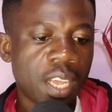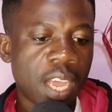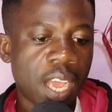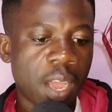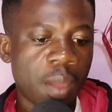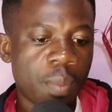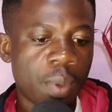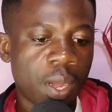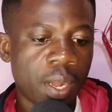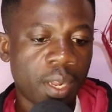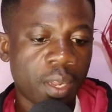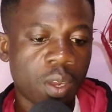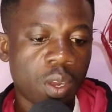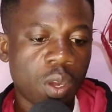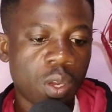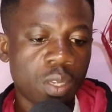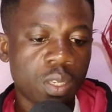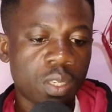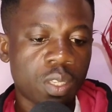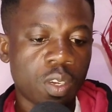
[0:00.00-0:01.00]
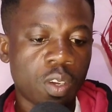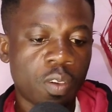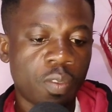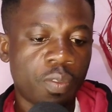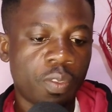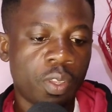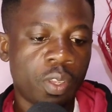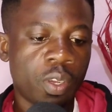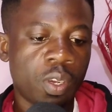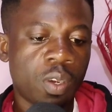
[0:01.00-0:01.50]
about the cost of
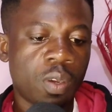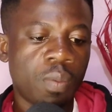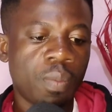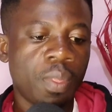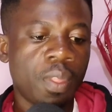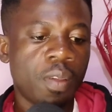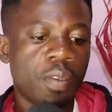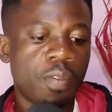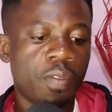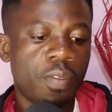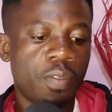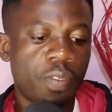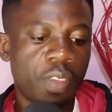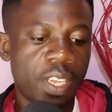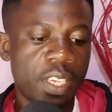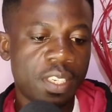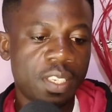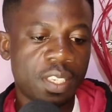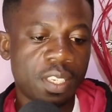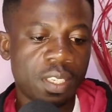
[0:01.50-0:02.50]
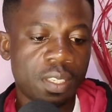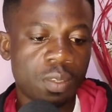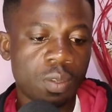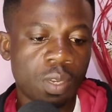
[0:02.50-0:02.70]
your visit.